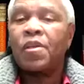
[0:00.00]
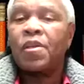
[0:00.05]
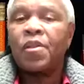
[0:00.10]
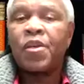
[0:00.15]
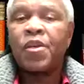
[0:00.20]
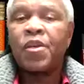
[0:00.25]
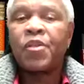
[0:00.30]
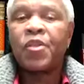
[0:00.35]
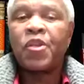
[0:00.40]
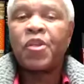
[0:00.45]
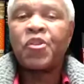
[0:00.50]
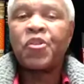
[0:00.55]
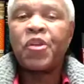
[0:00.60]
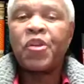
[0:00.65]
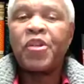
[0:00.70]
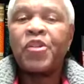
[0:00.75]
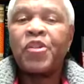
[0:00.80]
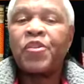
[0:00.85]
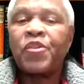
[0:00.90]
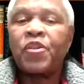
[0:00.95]
There's a
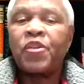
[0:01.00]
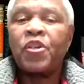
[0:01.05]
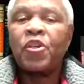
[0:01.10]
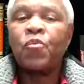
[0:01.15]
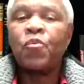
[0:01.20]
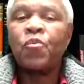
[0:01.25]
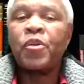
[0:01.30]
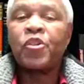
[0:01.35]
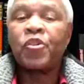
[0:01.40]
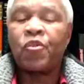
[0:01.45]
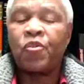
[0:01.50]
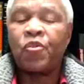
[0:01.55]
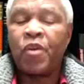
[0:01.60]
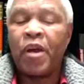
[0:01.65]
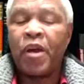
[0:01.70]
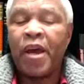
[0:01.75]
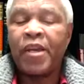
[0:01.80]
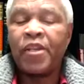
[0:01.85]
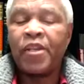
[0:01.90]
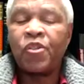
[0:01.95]
sense in which
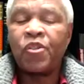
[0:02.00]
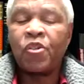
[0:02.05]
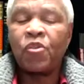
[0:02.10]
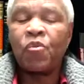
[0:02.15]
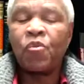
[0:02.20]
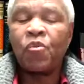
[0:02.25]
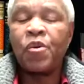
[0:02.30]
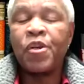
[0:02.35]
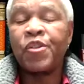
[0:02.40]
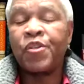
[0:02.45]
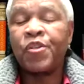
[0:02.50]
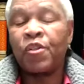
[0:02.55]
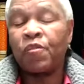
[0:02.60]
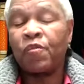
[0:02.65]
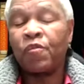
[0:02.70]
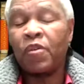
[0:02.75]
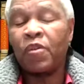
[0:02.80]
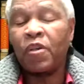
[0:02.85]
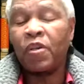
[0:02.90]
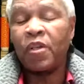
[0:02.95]
Christ, who is
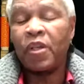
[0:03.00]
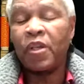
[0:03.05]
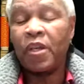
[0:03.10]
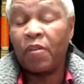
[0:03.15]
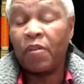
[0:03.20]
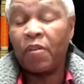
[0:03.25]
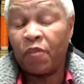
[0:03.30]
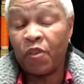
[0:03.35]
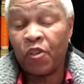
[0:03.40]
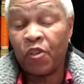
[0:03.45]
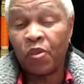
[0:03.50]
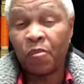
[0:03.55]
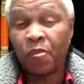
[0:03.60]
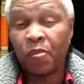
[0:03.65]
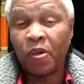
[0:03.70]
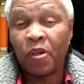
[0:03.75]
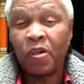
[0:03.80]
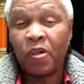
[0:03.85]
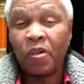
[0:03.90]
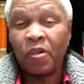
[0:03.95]

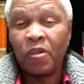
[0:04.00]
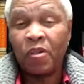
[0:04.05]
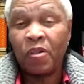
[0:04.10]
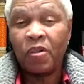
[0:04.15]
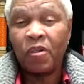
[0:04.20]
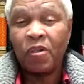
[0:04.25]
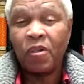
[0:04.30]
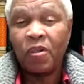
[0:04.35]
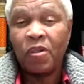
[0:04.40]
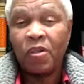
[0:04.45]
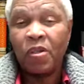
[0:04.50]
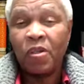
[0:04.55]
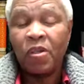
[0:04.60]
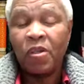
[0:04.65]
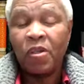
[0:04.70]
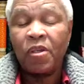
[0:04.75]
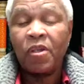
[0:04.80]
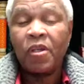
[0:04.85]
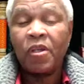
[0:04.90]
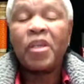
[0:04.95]
invisible,
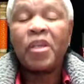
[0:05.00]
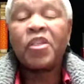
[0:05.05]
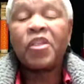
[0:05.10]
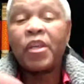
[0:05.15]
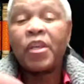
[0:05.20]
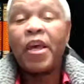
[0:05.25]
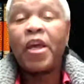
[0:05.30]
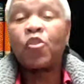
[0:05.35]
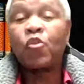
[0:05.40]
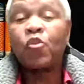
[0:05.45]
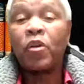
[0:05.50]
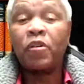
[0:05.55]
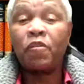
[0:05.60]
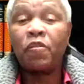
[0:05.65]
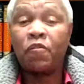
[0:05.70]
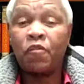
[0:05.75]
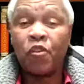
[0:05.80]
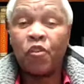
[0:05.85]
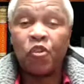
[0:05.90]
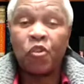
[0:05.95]
is actually
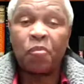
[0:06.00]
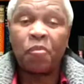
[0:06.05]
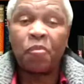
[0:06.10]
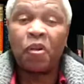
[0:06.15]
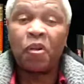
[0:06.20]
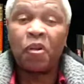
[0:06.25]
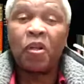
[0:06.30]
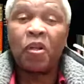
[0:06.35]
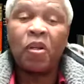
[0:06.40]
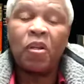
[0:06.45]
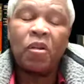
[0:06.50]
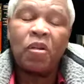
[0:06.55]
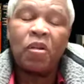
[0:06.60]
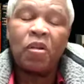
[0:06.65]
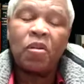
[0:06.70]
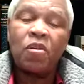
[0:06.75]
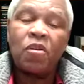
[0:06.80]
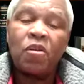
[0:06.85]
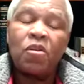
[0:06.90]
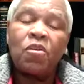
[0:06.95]
visible
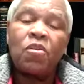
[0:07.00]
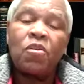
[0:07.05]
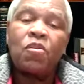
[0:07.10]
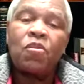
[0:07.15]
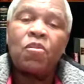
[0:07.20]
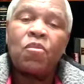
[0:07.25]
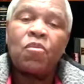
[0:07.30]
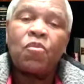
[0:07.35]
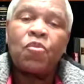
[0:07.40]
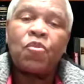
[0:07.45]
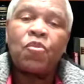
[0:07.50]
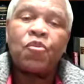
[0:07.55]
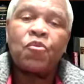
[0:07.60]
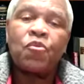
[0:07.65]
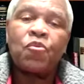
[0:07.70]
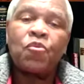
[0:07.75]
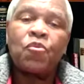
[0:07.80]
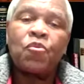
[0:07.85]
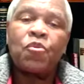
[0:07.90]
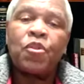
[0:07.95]

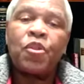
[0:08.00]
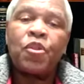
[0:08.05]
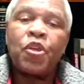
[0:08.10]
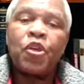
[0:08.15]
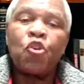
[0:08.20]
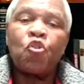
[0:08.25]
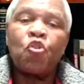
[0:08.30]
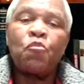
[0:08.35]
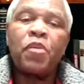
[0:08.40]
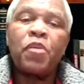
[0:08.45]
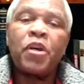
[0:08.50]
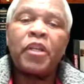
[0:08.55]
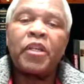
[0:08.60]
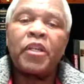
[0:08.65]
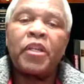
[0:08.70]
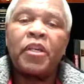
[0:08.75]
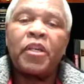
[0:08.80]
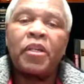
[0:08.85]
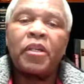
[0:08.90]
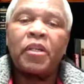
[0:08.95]
through the
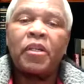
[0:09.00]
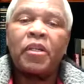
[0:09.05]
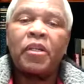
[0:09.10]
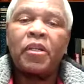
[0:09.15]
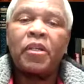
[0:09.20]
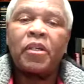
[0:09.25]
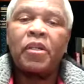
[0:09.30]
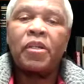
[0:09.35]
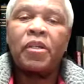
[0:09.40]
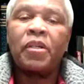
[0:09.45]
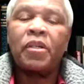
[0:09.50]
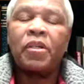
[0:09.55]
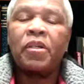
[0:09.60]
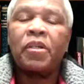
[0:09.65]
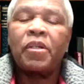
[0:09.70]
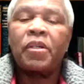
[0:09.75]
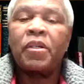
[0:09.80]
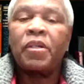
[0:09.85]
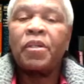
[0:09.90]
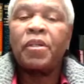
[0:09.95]
human
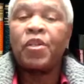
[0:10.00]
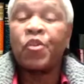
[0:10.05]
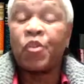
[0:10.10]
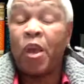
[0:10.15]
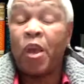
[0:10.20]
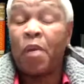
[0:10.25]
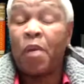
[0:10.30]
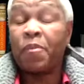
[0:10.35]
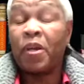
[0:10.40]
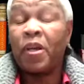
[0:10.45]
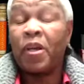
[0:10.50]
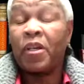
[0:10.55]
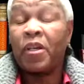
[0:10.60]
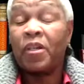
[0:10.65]
disciple.